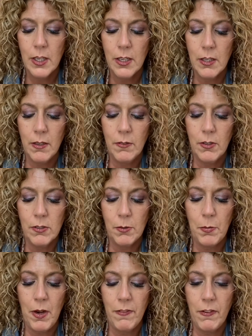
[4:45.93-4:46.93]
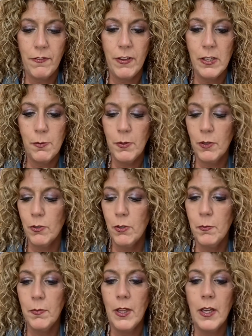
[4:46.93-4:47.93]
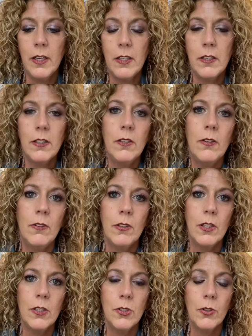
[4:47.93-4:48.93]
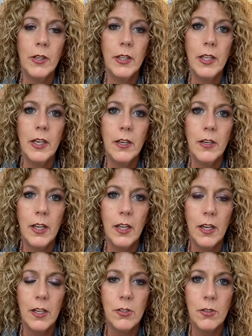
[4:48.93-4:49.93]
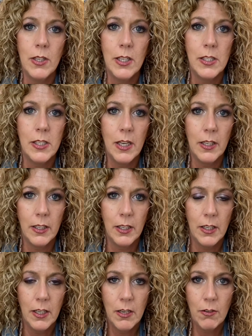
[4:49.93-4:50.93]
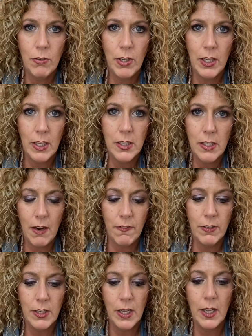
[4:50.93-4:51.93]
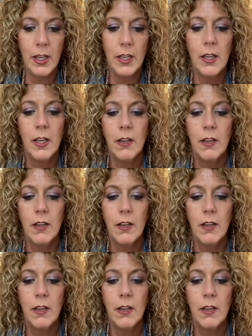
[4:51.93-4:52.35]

There's a private Facebook group that you can join there, and I do these daily readings every day